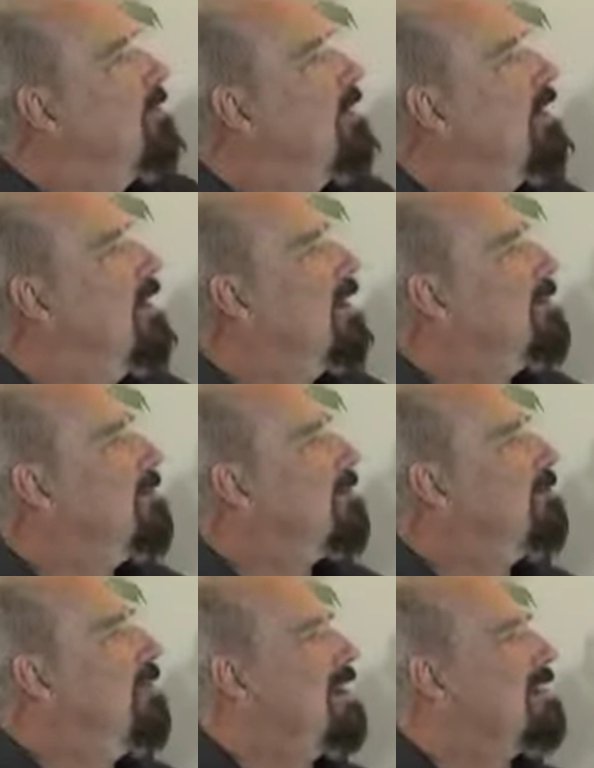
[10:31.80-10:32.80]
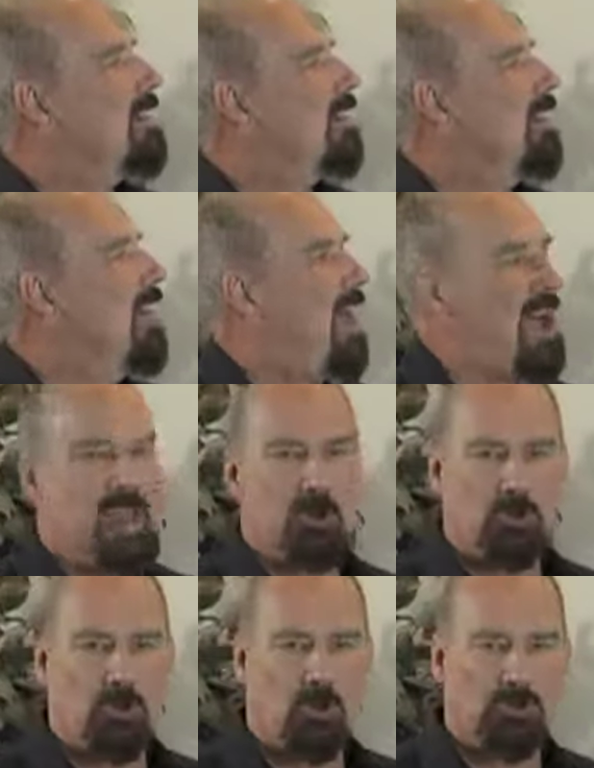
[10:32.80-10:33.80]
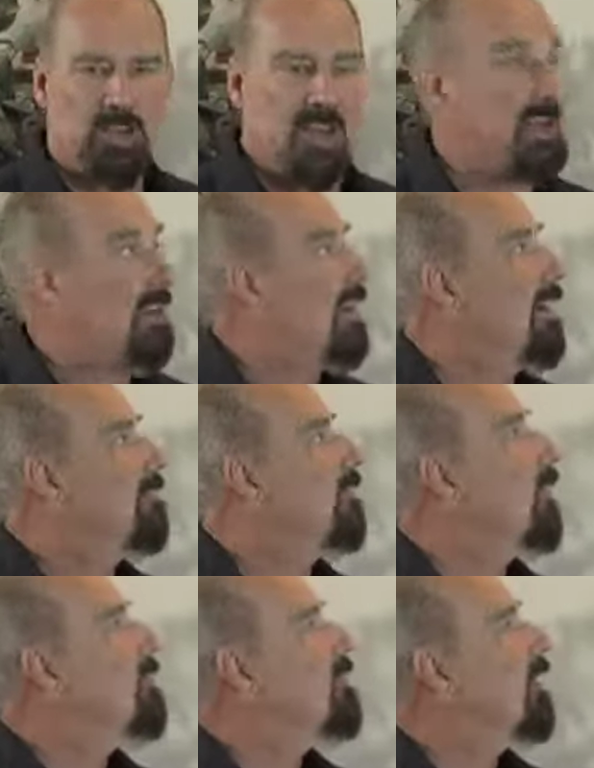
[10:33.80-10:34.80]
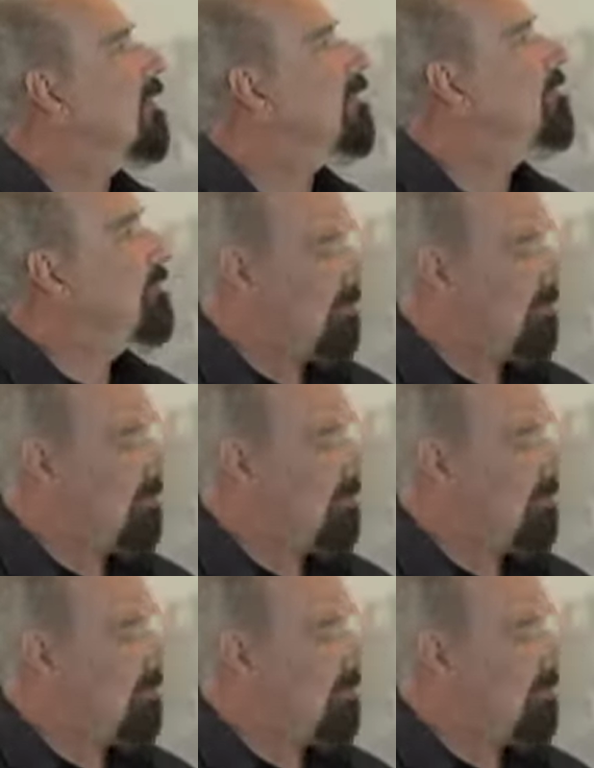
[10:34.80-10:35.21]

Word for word: But it's just basically A or not A kind of logic.